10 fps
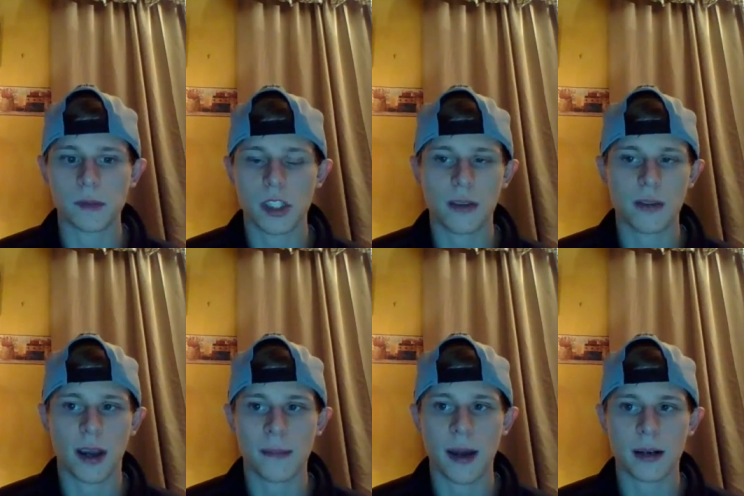see if they
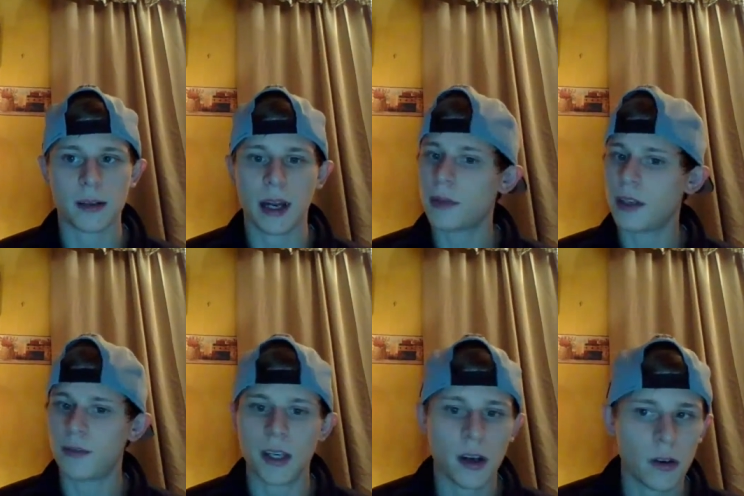come back around. But if
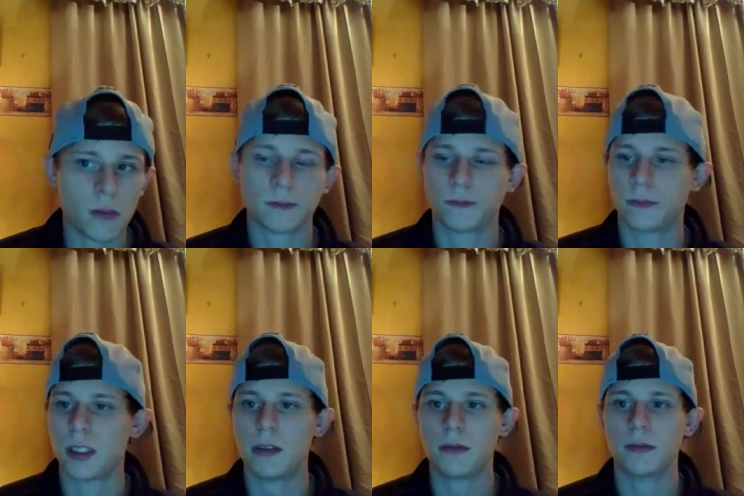they don't,
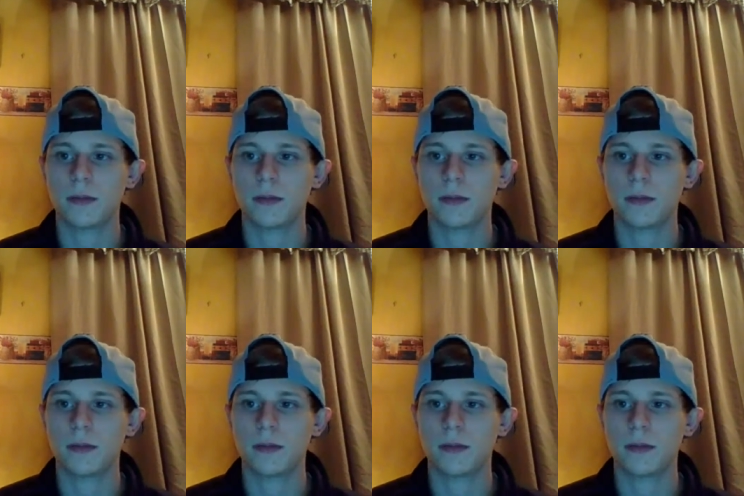don't